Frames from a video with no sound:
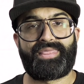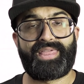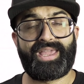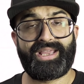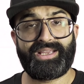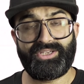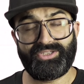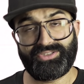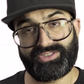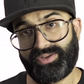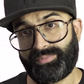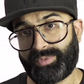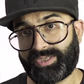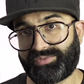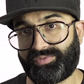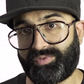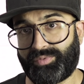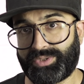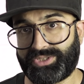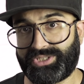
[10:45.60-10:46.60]
Thank you so
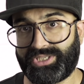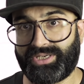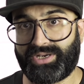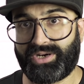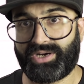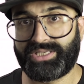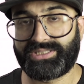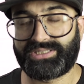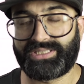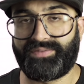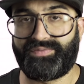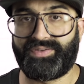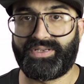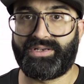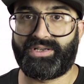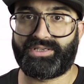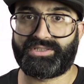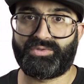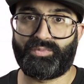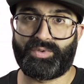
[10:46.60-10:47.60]
much for watching, guys. If
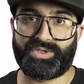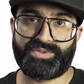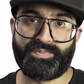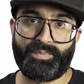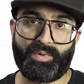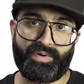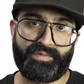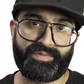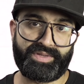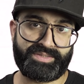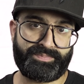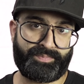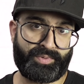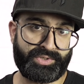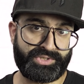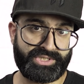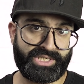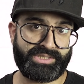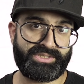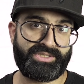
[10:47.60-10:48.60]
you'd like to watch more of this
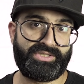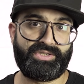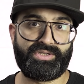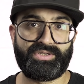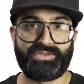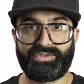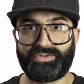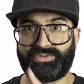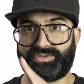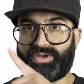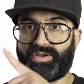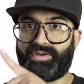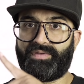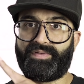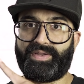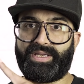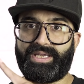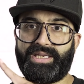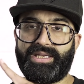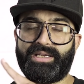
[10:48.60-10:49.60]
project, you can do so
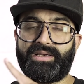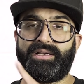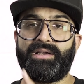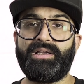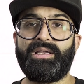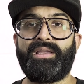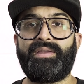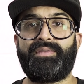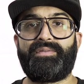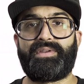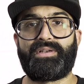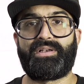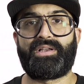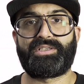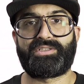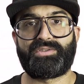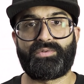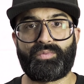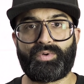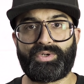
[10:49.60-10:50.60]
over here. If you'd
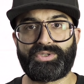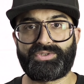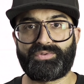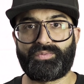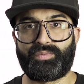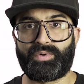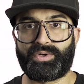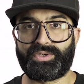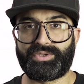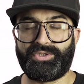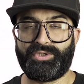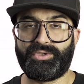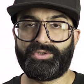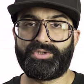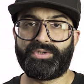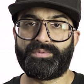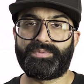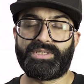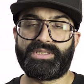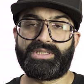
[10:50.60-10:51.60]
like to watch what
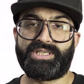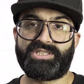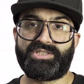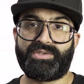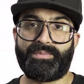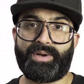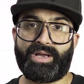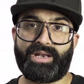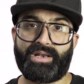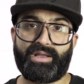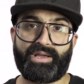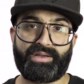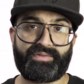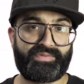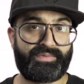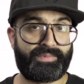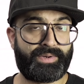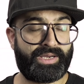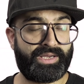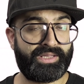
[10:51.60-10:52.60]
YouTube suggests you might like
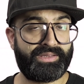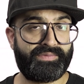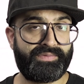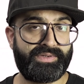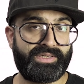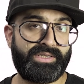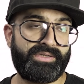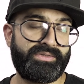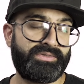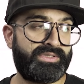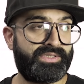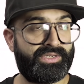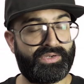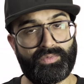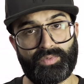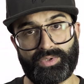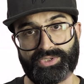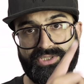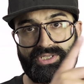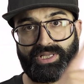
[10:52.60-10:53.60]
from our other videos, you
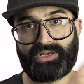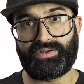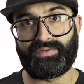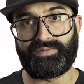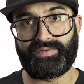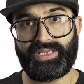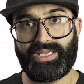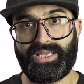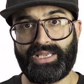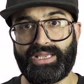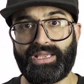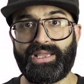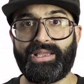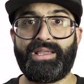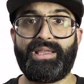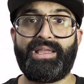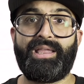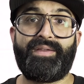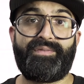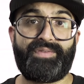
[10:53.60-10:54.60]
can watch that over here.
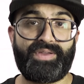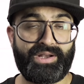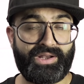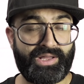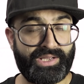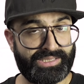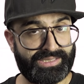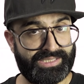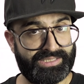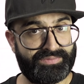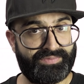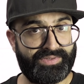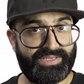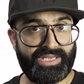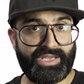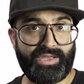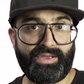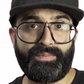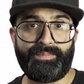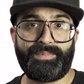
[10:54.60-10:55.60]
If you like this
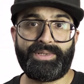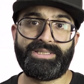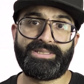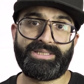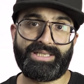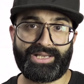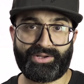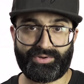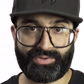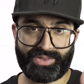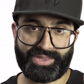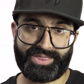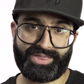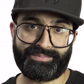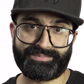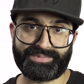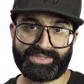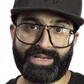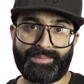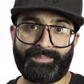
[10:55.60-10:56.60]
video, please click on the
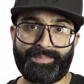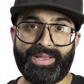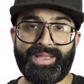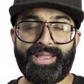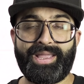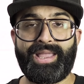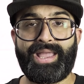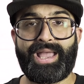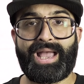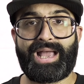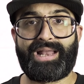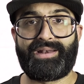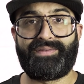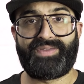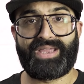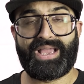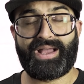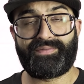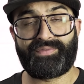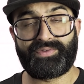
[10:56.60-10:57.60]
thumbs up. And
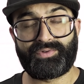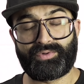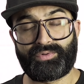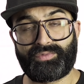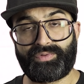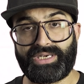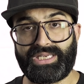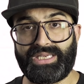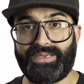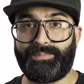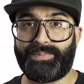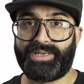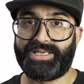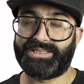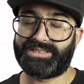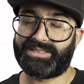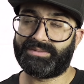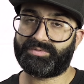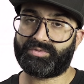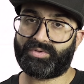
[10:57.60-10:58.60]
if you haven't already,
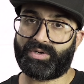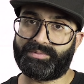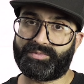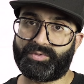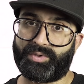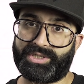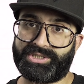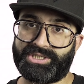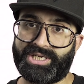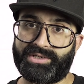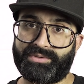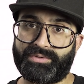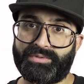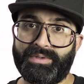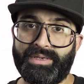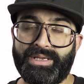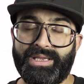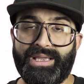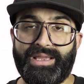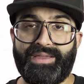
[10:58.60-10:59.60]
please subscribe to our
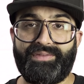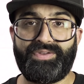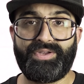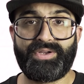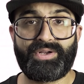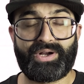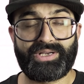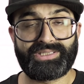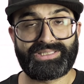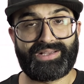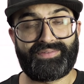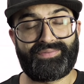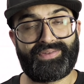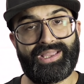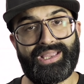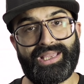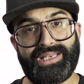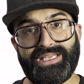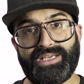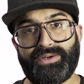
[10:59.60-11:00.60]
channel. If you guys have
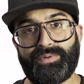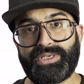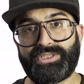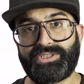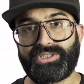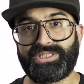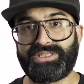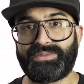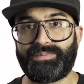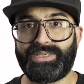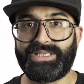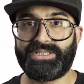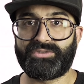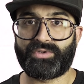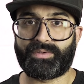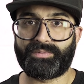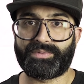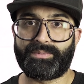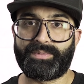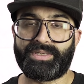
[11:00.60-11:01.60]
any questions, please
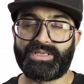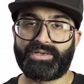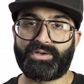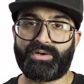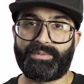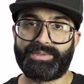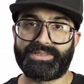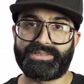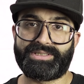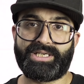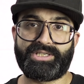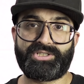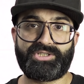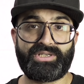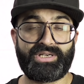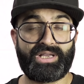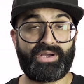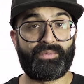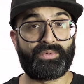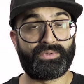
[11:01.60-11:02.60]
drop them in the comment
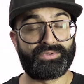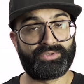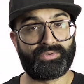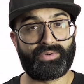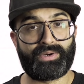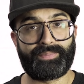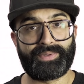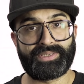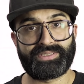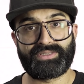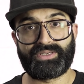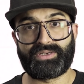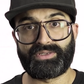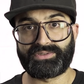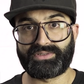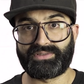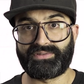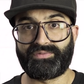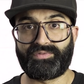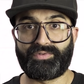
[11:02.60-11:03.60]
section and we'll do our best to
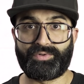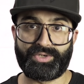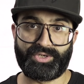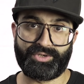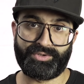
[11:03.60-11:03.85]
answer them for